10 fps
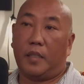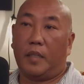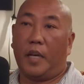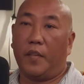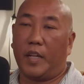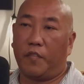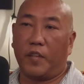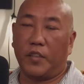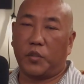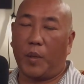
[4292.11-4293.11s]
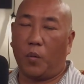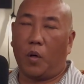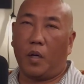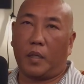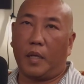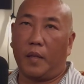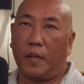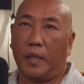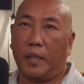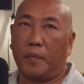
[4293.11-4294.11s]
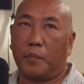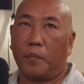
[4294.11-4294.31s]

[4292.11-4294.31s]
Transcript: and then I finished my walk, and then